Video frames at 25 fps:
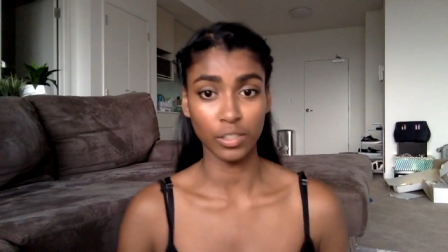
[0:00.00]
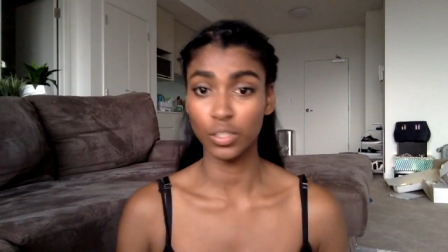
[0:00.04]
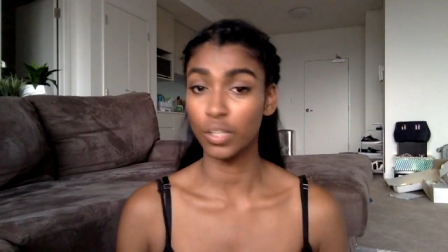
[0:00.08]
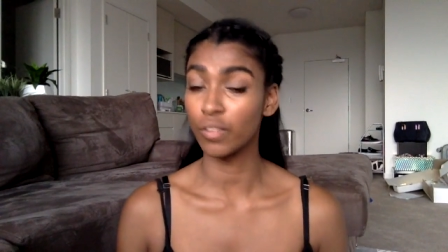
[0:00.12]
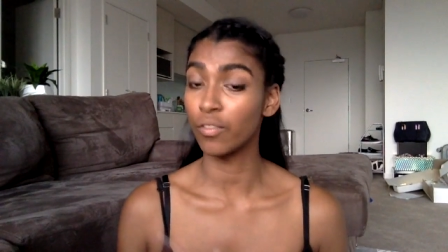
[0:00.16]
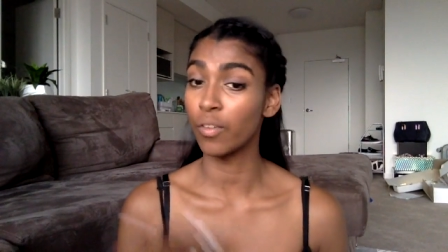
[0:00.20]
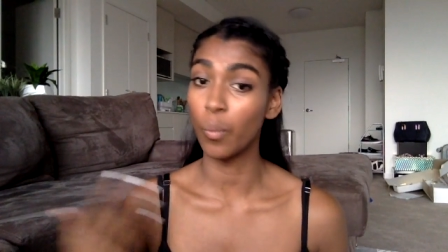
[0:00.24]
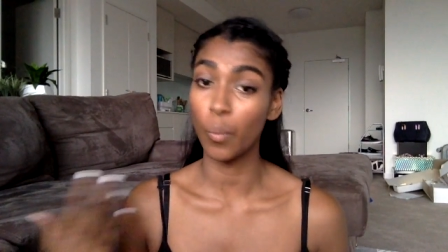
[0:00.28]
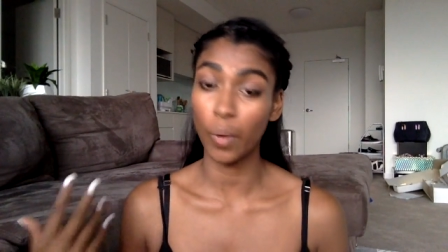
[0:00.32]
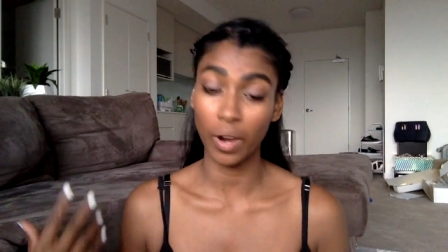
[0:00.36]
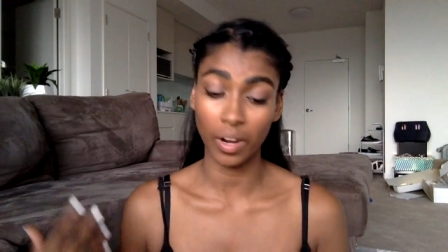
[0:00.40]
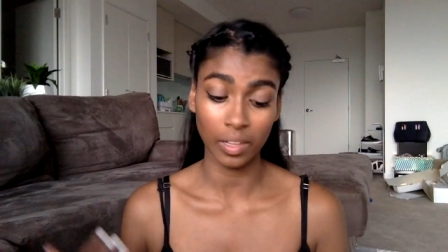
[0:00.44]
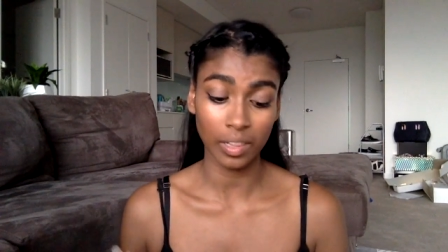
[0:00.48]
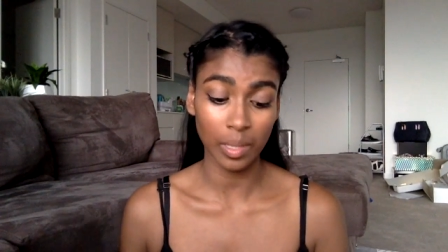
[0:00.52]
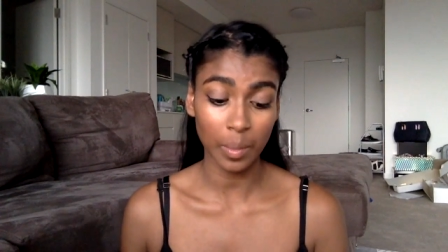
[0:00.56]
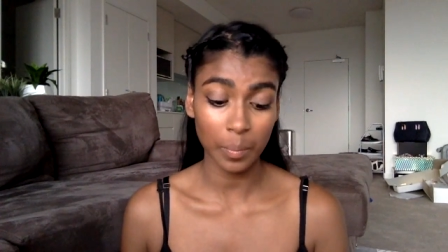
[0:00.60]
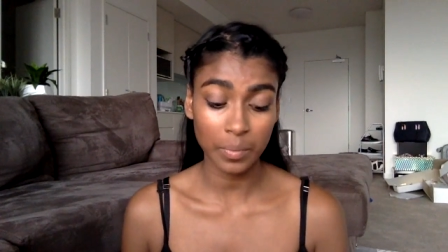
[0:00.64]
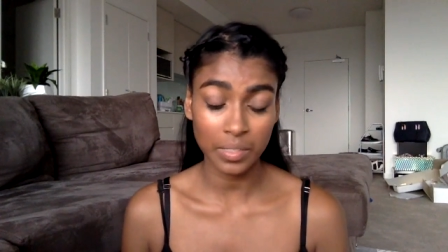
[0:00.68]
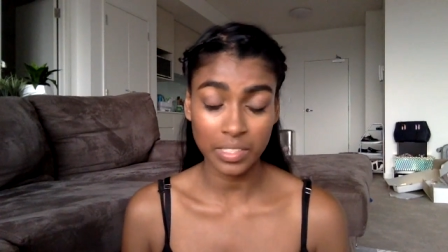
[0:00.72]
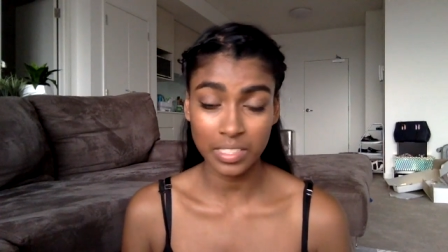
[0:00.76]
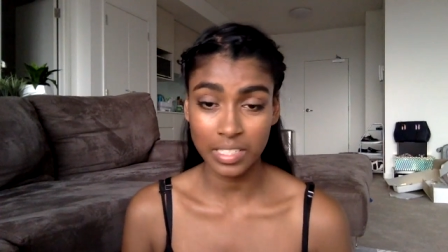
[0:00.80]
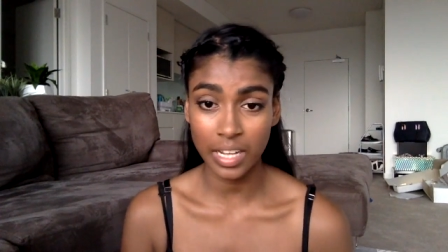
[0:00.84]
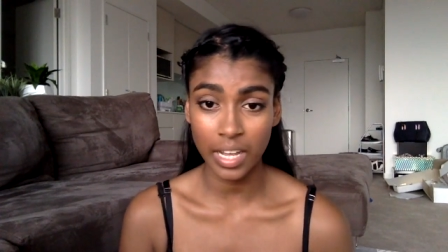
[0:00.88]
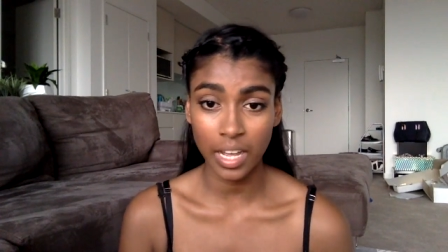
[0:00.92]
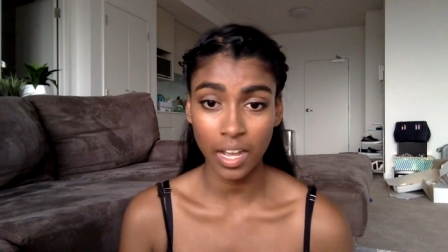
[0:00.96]
so if I'm wearing
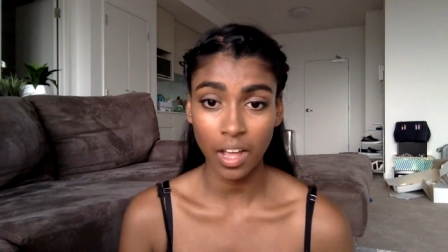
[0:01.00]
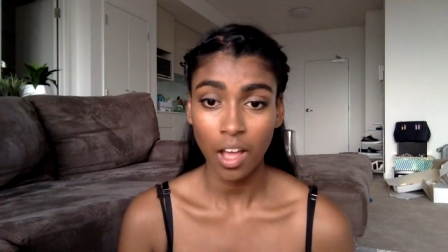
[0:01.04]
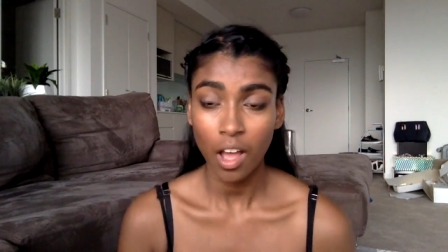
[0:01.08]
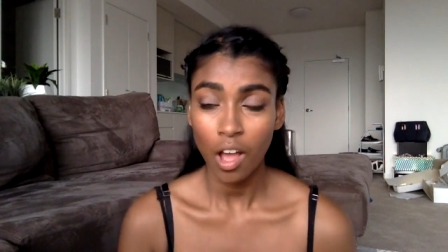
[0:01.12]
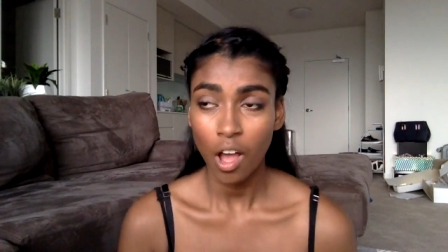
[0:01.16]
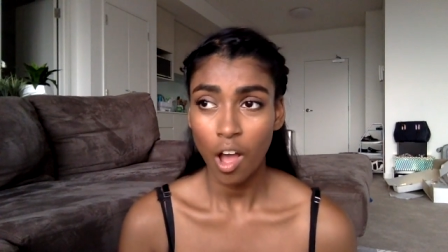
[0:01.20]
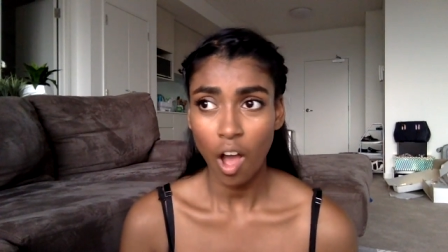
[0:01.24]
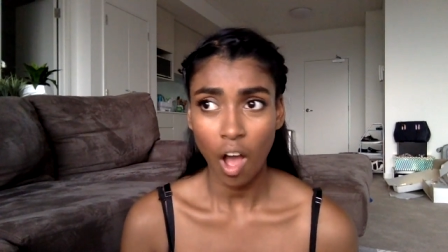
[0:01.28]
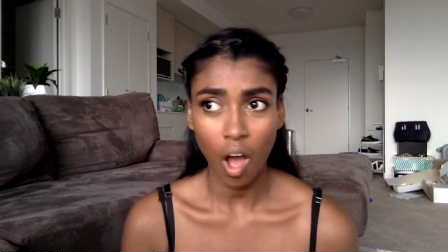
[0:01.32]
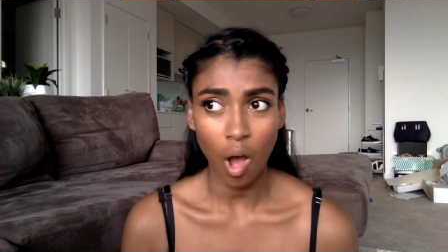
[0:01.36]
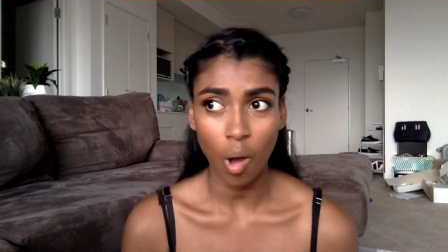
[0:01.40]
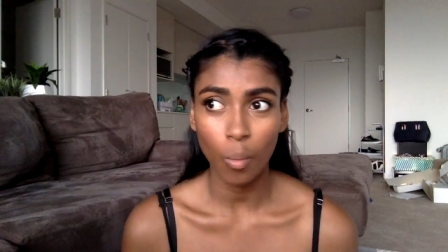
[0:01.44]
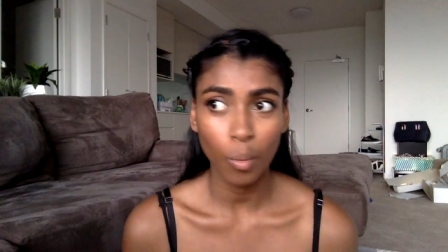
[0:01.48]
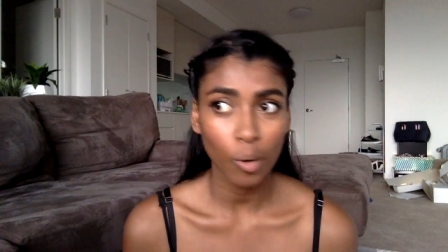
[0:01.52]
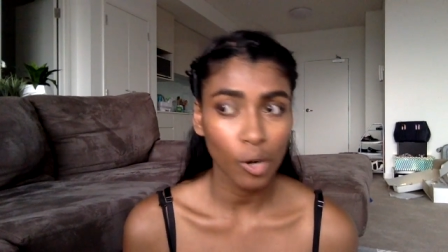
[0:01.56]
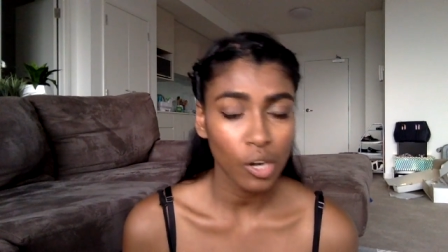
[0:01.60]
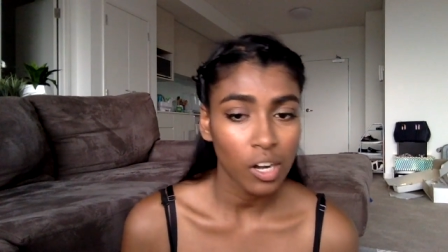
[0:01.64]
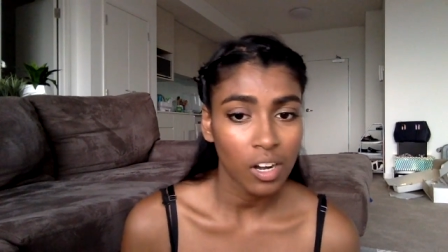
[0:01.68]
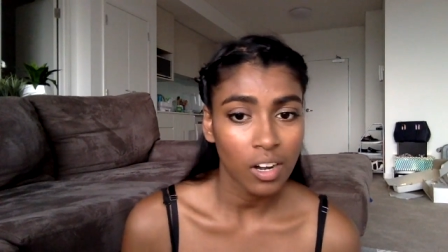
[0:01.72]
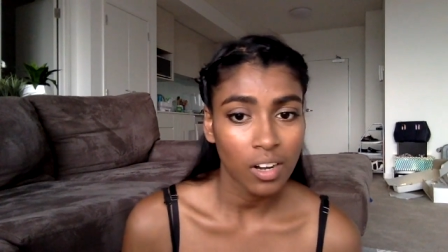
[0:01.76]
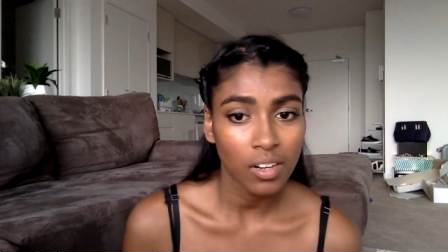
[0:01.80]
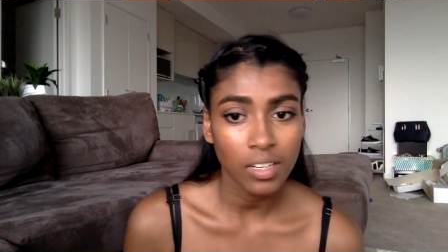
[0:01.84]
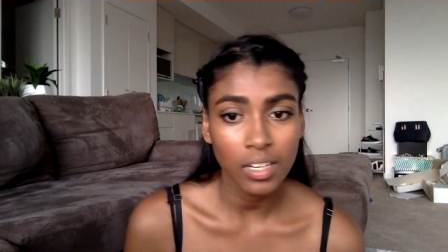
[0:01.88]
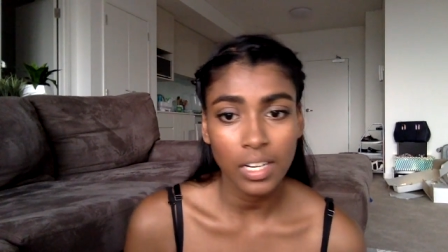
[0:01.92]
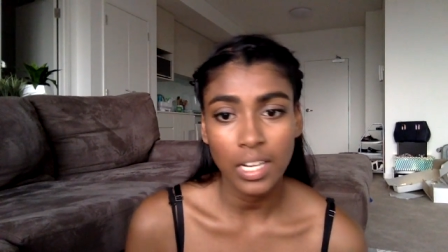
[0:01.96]
lipstick, I'll put
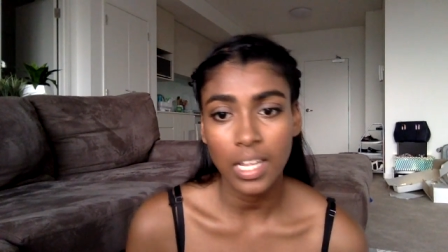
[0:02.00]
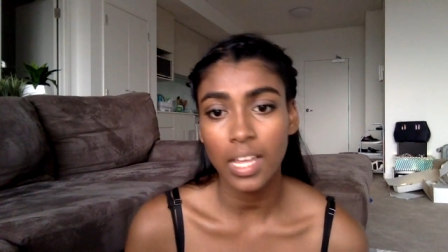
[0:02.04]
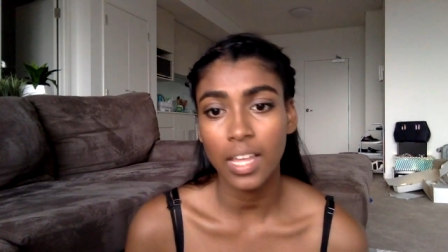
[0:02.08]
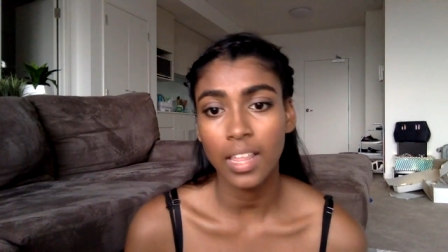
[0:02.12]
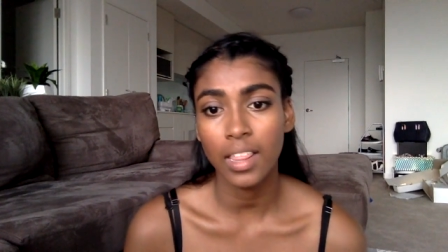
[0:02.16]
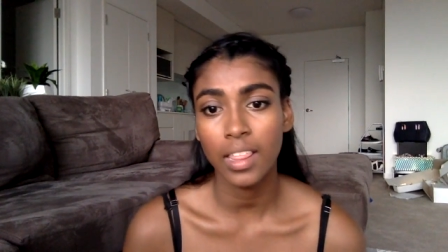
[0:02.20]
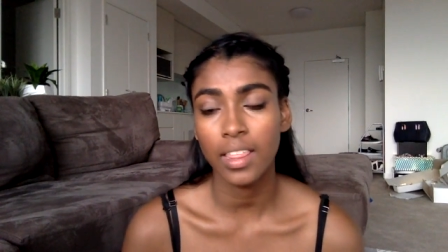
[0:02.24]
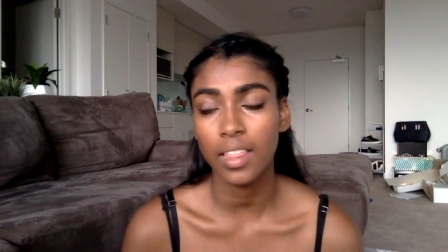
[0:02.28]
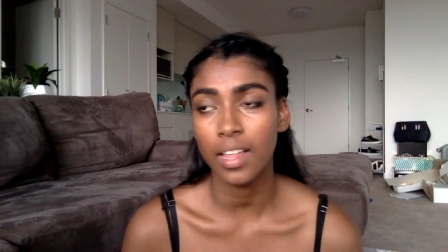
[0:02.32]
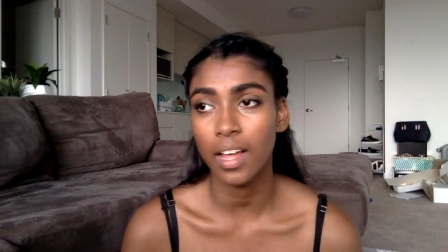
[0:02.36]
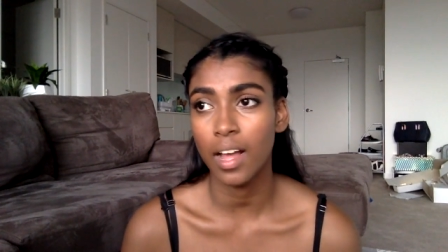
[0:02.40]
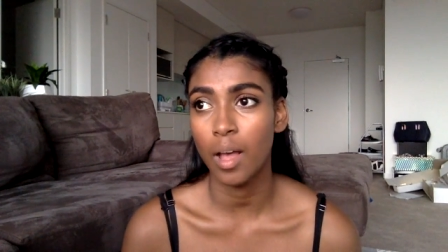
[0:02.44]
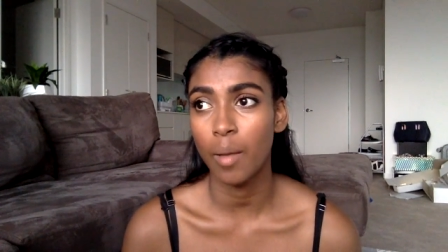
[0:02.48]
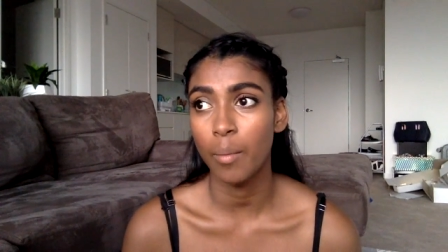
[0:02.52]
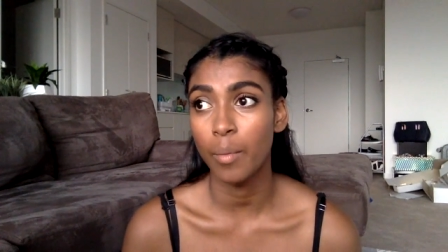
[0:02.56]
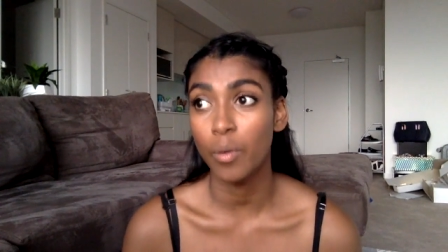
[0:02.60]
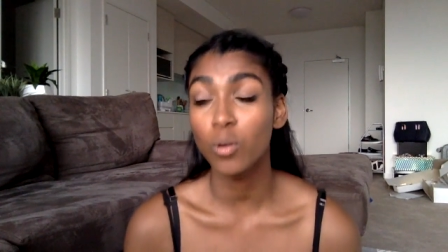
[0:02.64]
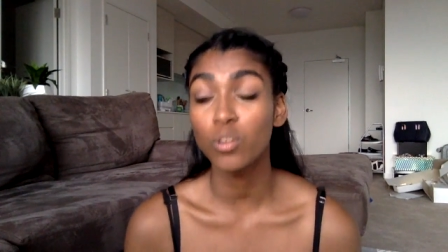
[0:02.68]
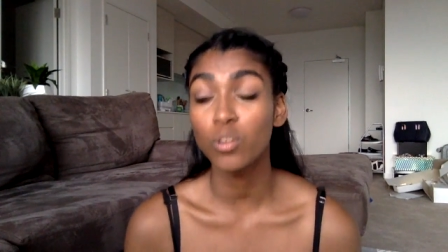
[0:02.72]
it underneath. Um, it